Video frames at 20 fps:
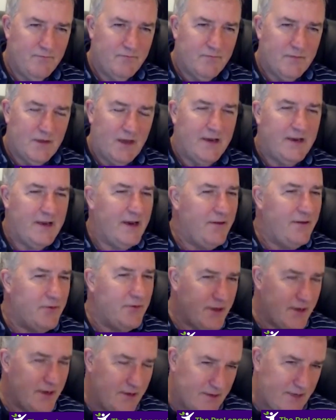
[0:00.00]
And then
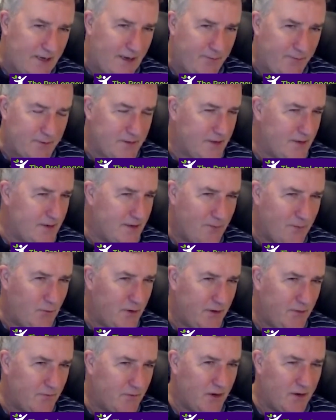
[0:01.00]
everything else happens. And so,
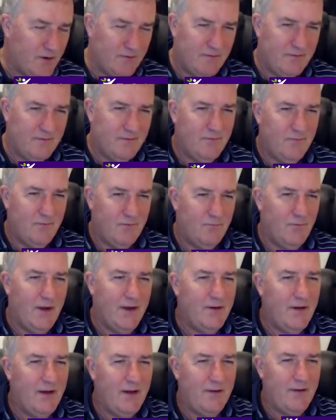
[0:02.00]
well, why
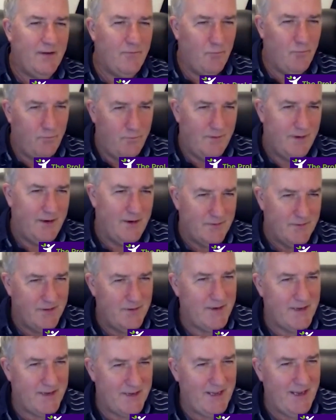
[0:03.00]
not have,
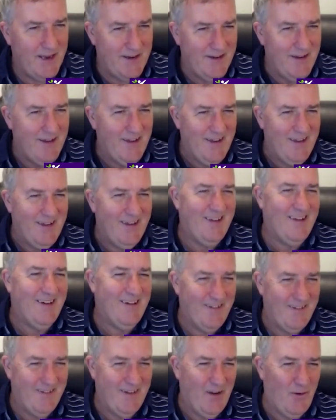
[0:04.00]
to an extent,
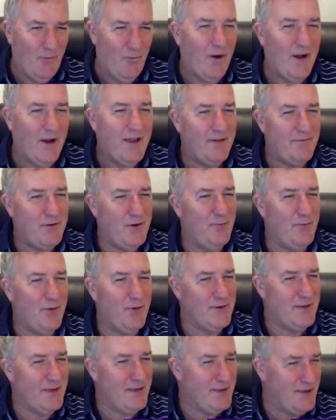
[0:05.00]
why have two
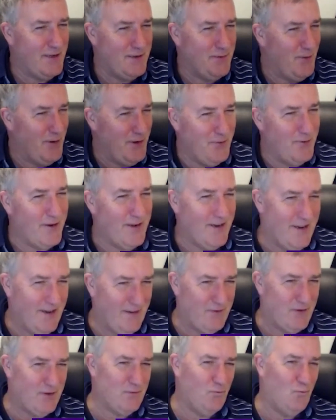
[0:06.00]
processes when you can
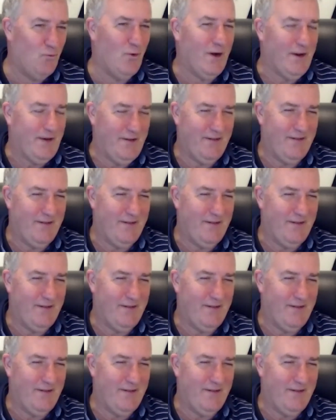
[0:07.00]
have just one,